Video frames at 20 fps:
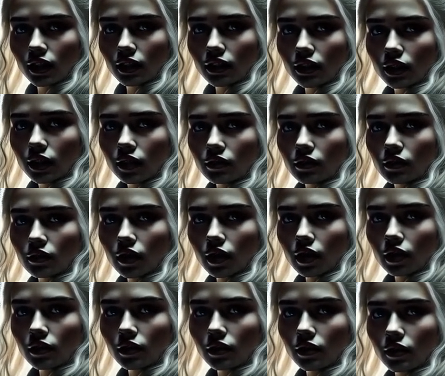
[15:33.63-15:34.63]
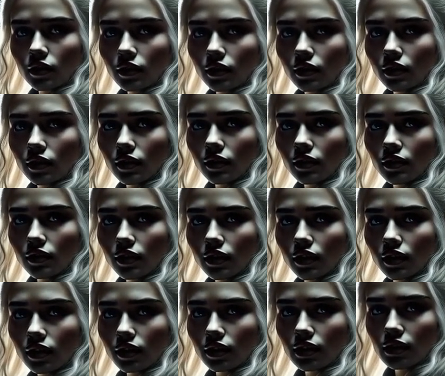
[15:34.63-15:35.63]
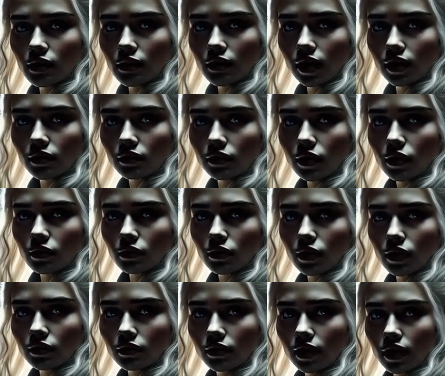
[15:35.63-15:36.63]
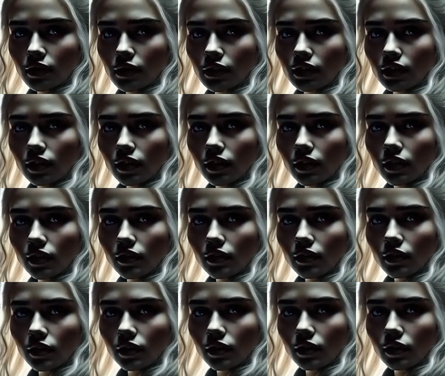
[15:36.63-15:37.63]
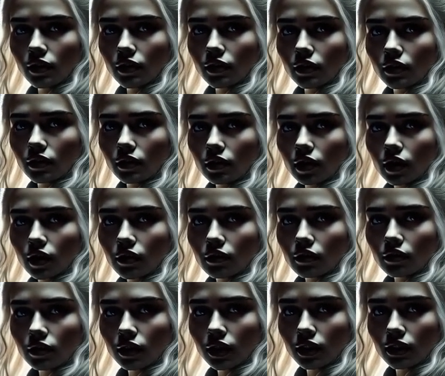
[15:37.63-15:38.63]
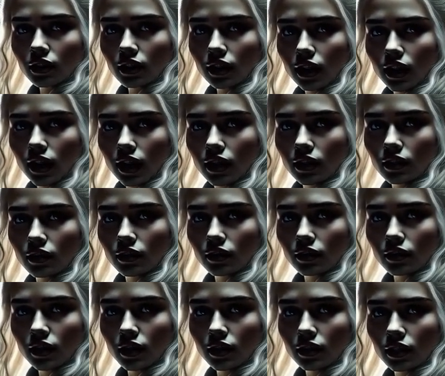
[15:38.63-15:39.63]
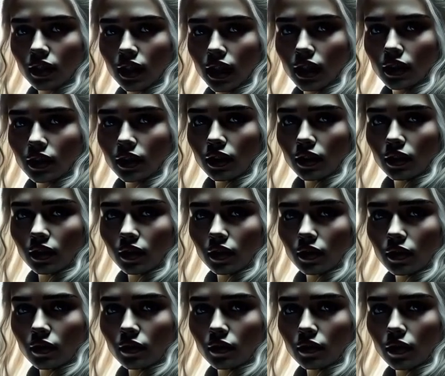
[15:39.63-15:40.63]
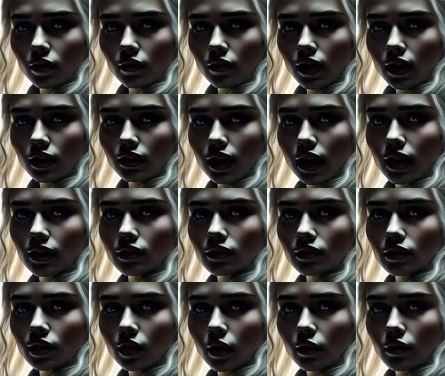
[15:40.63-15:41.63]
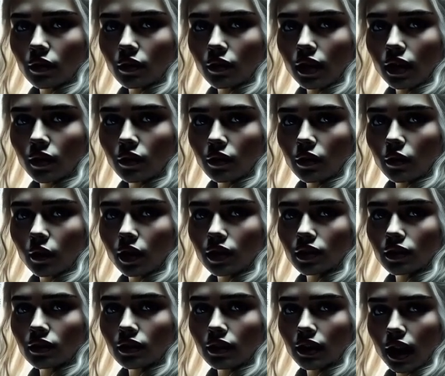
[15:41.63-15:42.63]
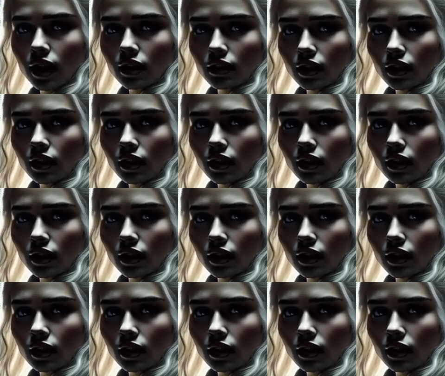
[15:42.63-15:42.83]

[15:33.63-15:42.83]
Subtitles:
"I suppose the dungeons are hardly a place for a princess of such lofty birth." Daenerys tried to ignore the exhaustion pulling at her every limb.